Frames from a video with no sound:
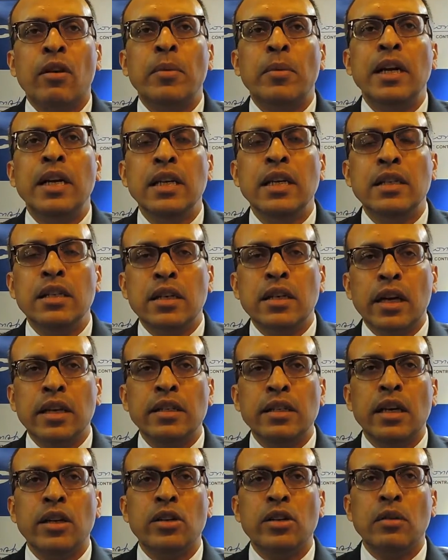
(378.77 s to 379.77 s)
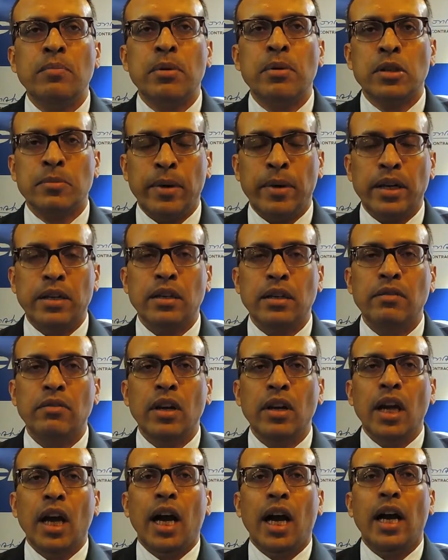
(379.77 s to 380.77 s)
From a digitization
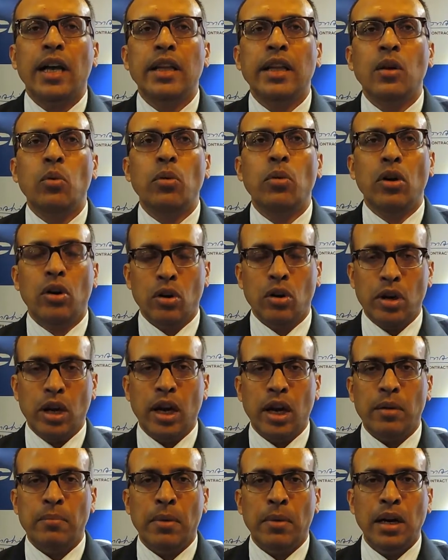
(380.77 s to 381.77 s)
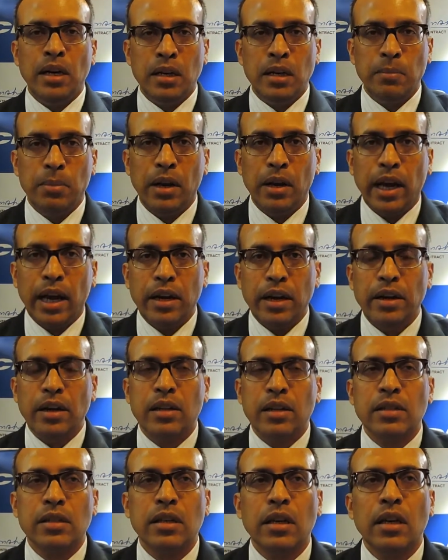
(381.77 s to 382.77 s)
perspective, I think we're looking at multiple
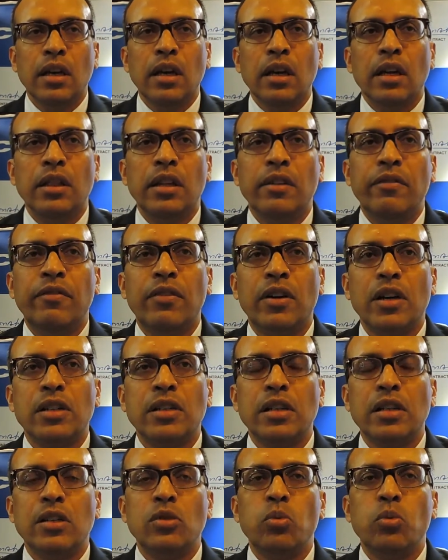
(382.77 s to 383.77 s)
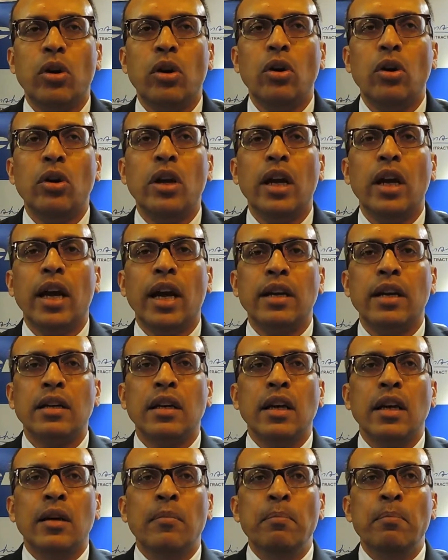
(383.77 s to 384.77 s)
areas. The first is we're looking
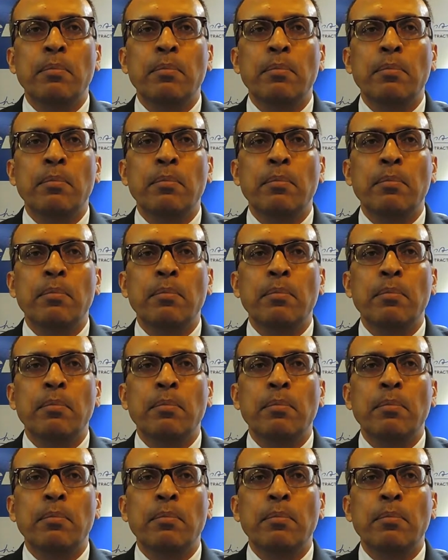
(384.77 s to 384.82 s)
at